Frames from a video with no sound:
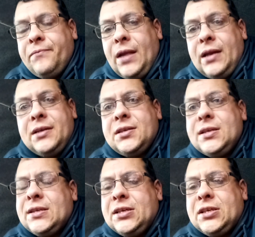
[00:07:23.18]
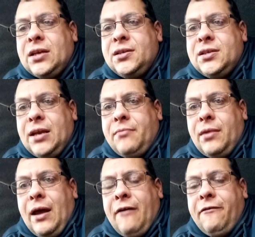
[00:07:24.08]
and it just doesn't seem
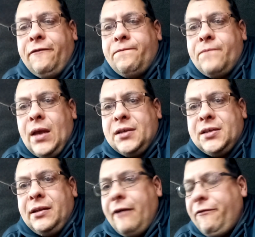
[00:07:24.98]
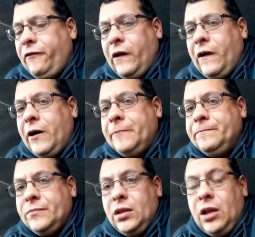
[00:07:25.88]
enough. It's enough for
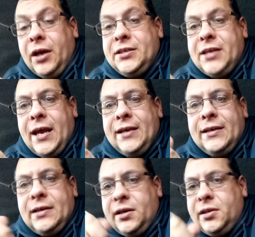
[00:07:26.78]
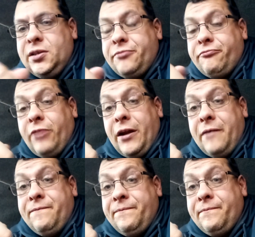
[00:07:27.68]
lighting and
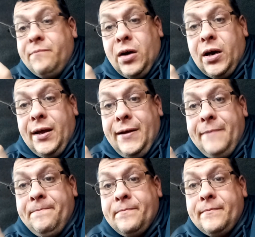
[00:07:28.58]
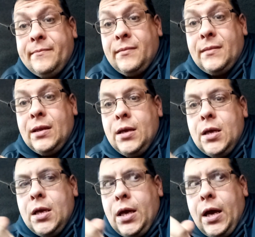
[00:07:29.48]
running my
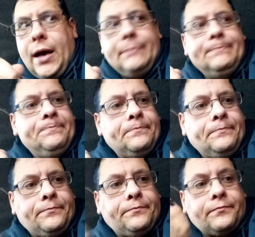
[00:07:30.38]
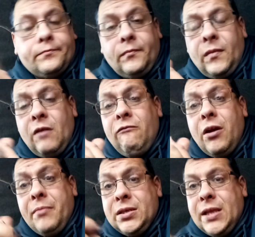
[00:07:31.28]

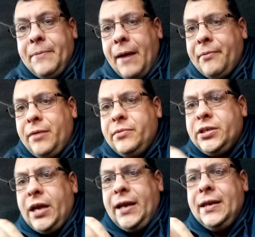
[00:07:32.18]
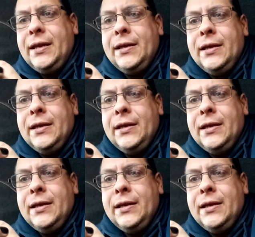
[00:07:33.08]
sleep apnea machine.